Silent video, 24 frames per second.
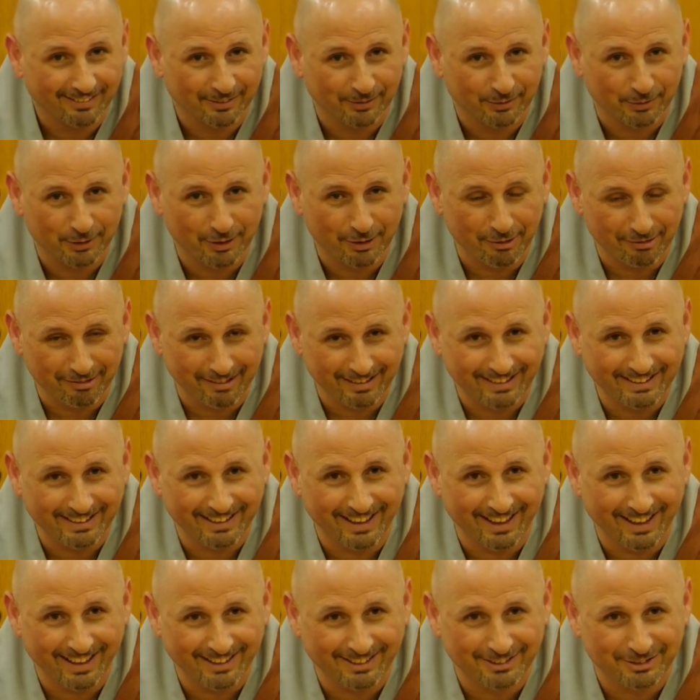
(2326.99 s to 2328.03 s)
We
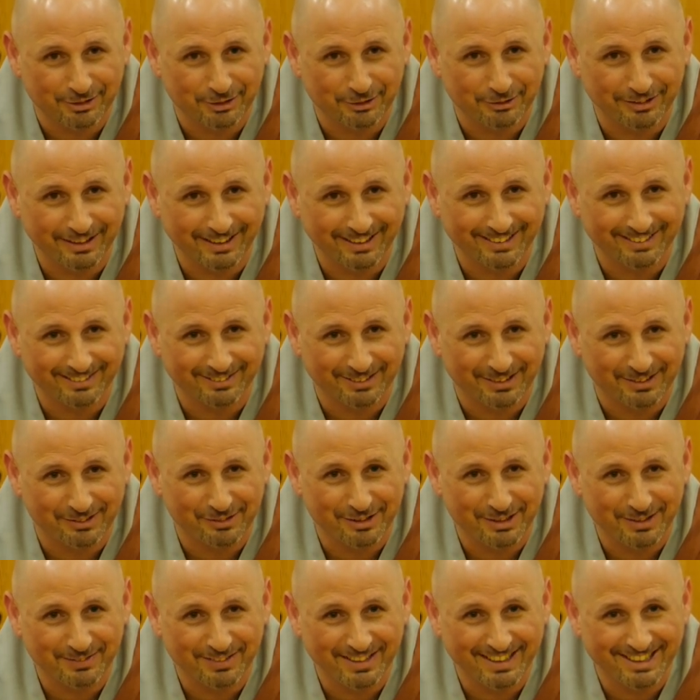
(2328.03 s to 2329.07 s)
already ate three
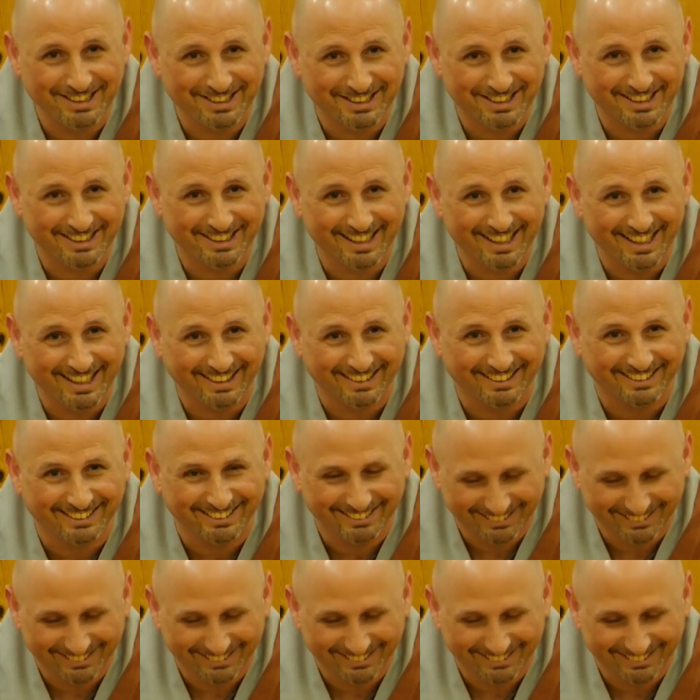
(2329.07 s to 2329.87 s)
three meals a day.